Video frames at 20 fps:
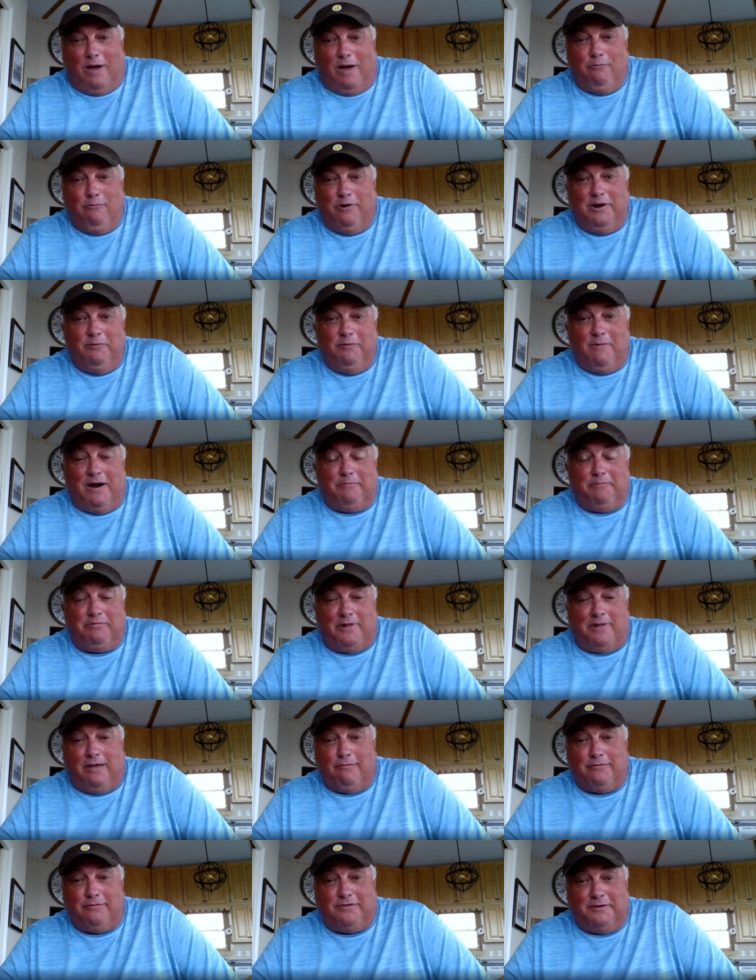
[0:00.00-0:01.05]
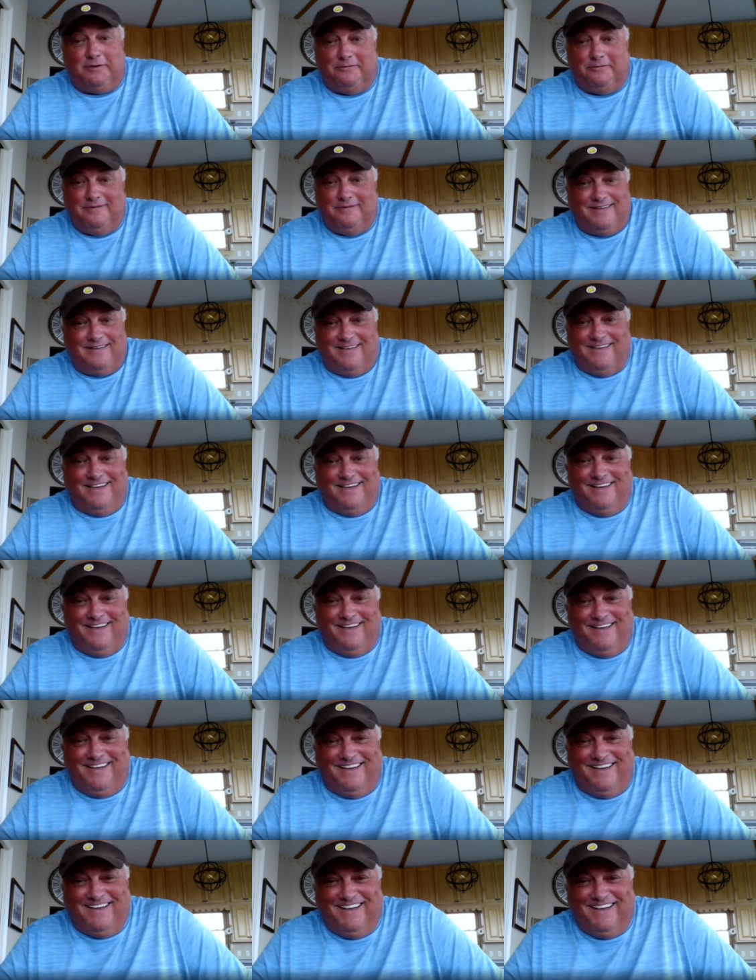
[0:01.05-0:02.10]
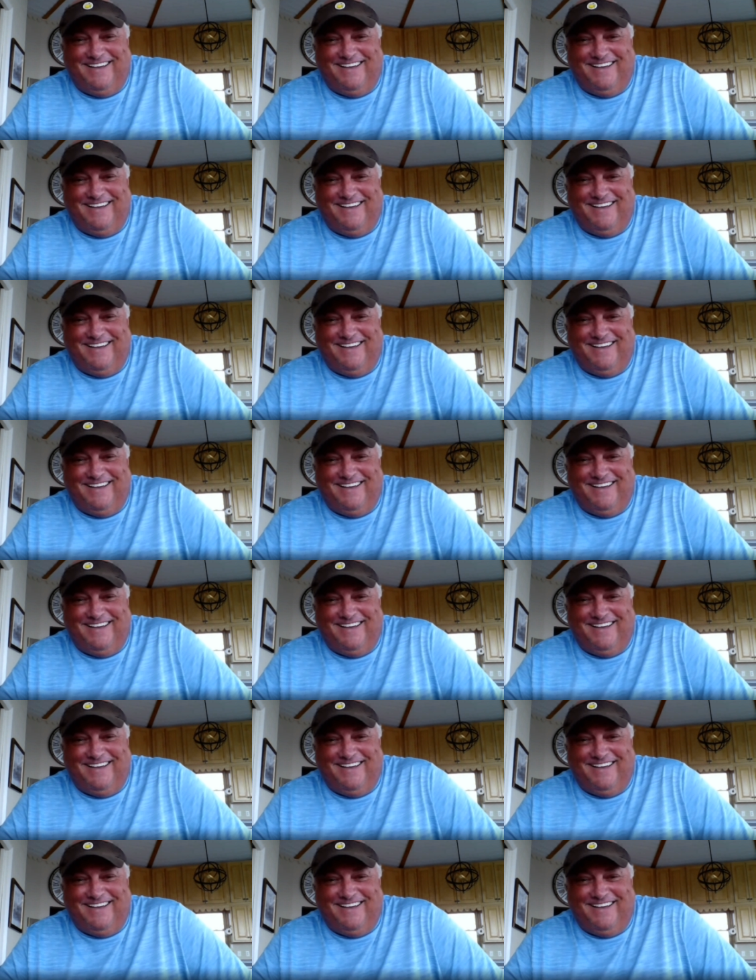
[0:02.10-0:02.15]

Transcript: wouldn't he want to play with you? I